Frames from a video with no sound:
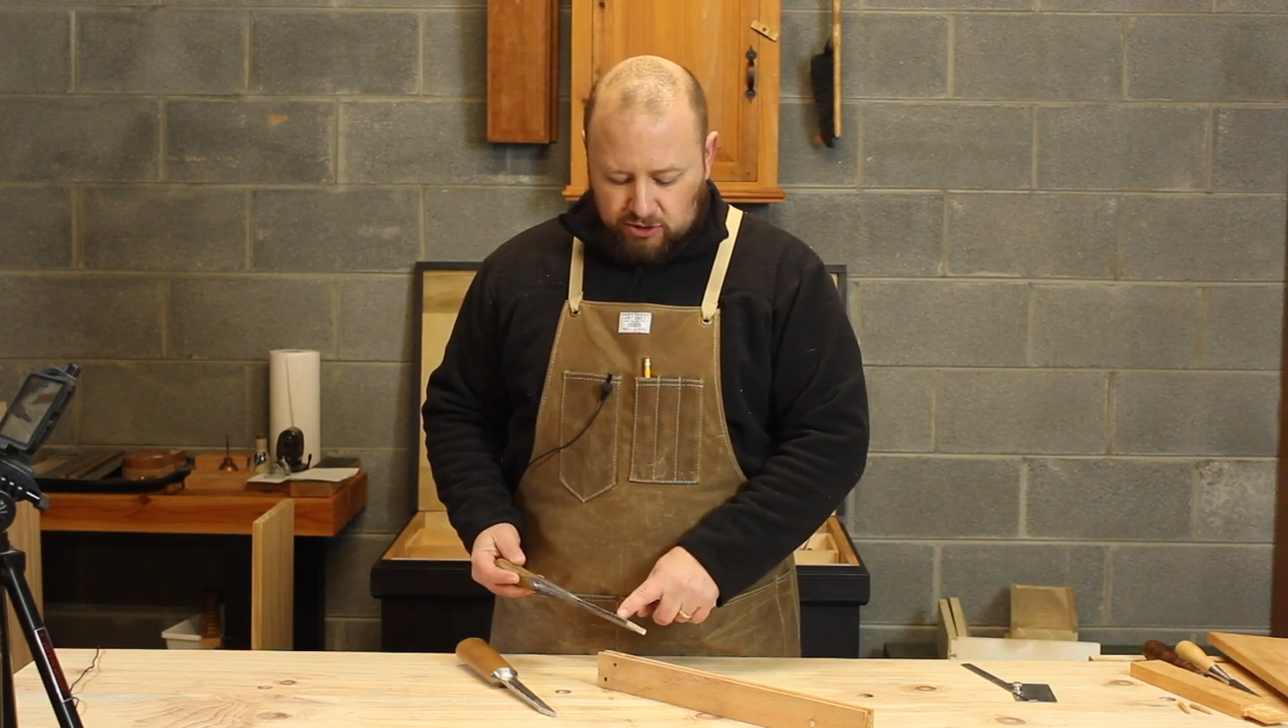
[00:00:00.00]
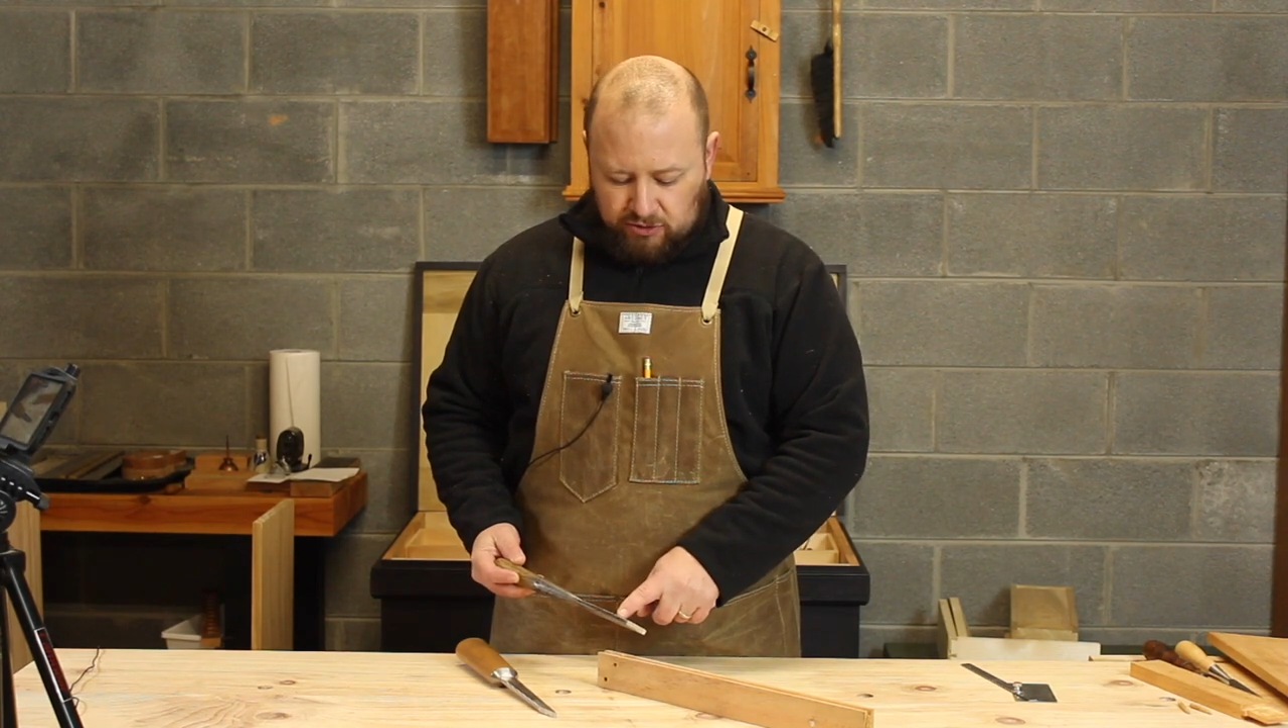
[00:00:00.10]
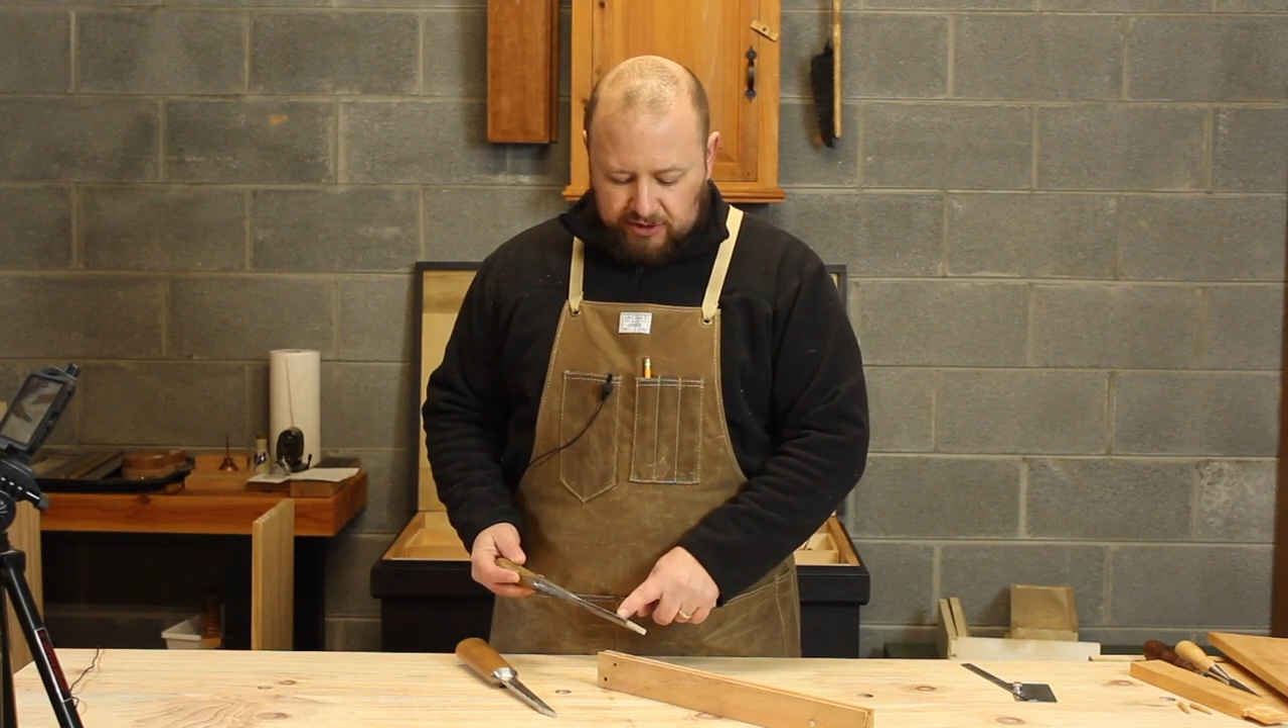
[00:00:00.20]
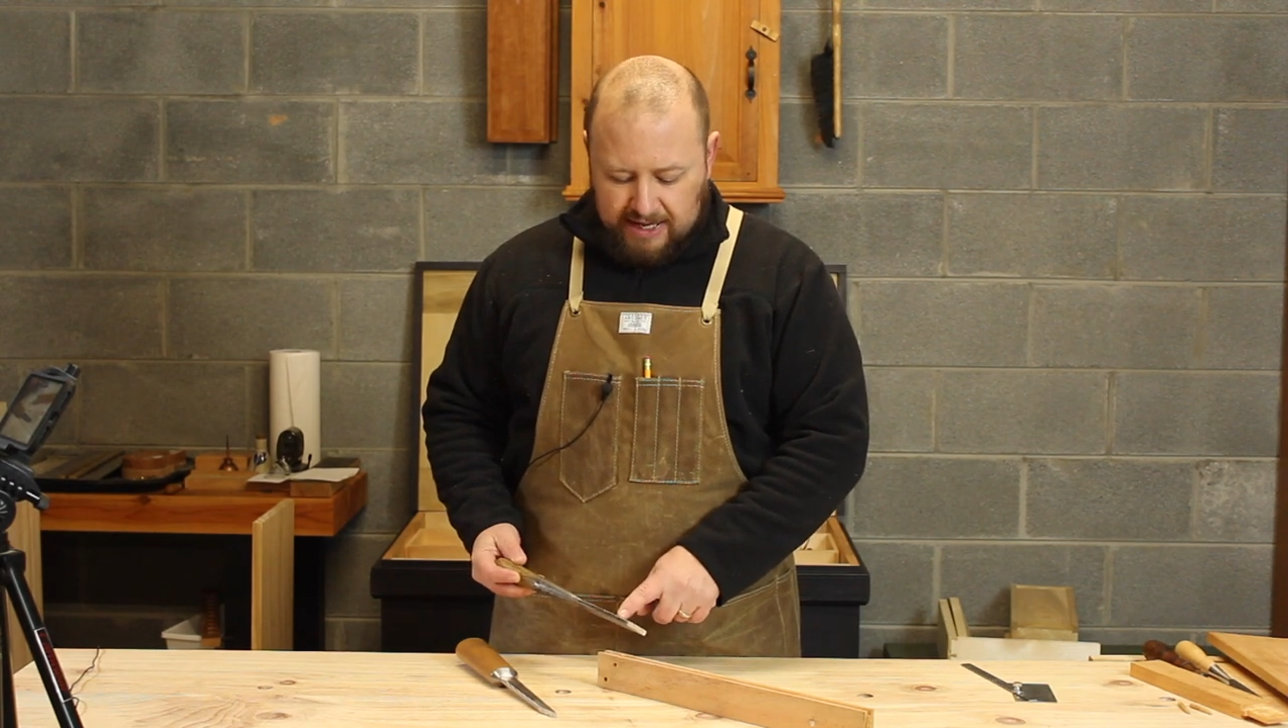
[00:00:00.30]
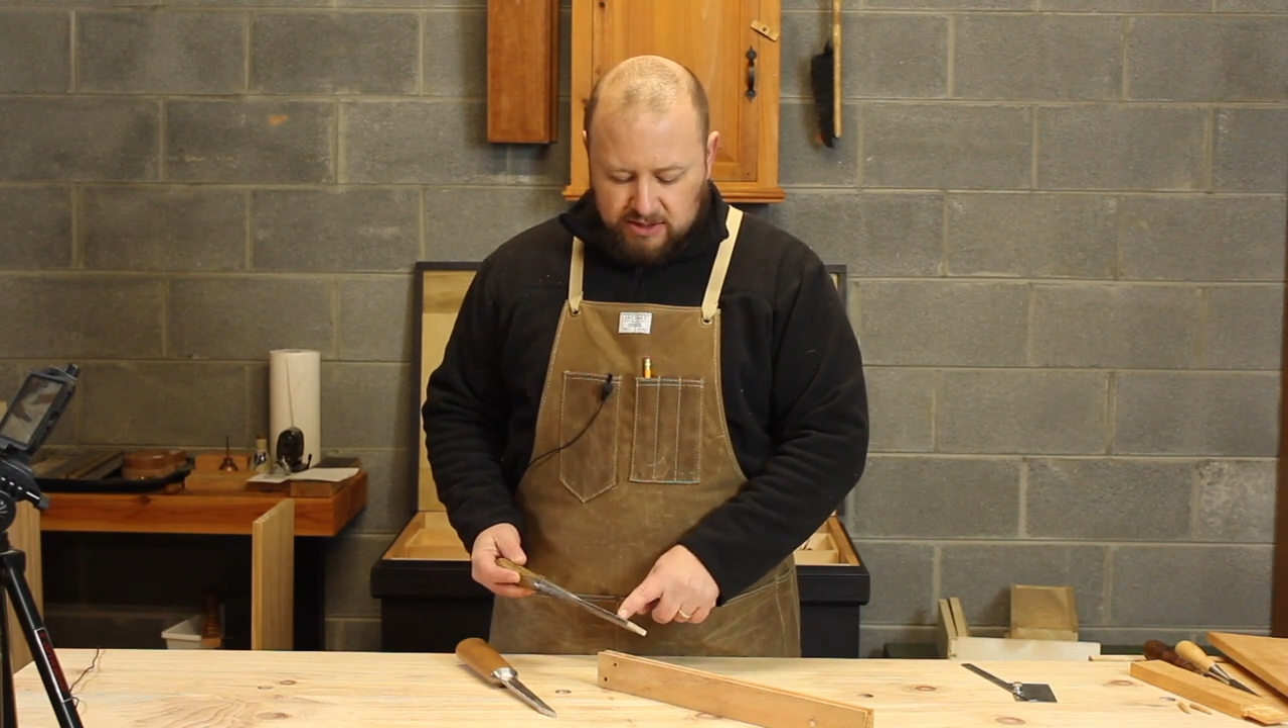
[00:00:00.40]

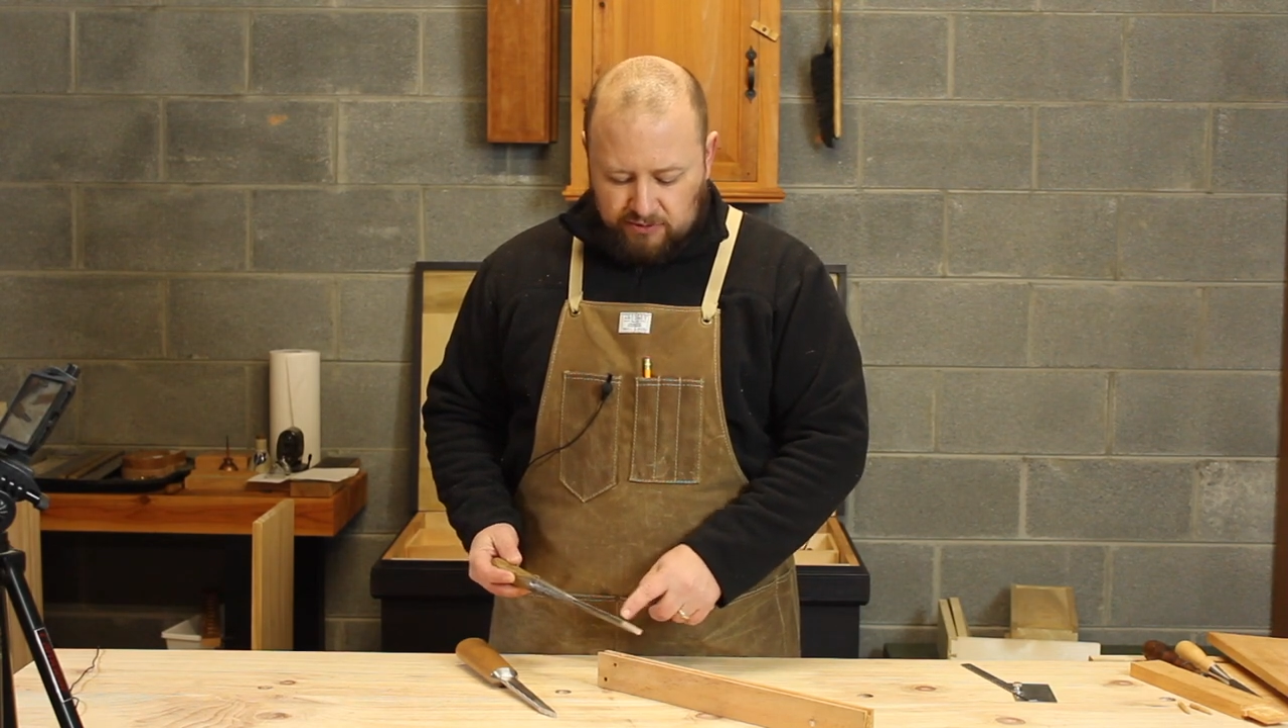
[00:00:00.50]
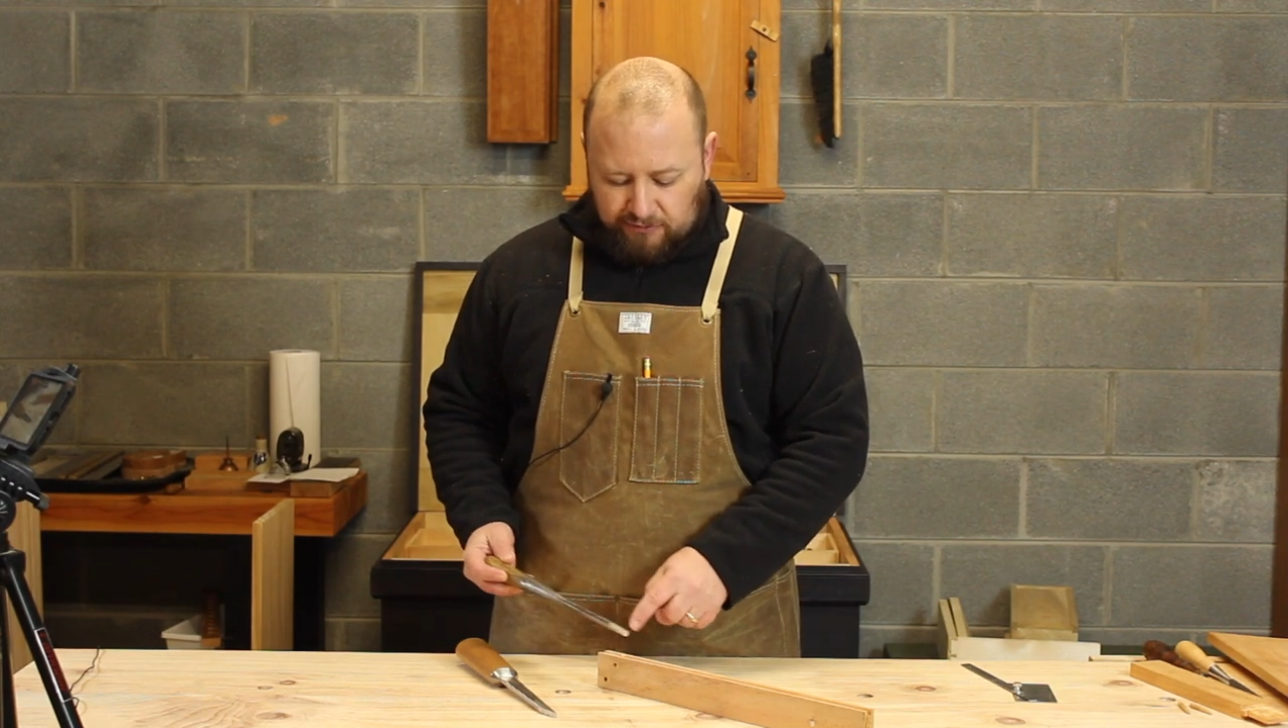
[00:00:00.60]
creates a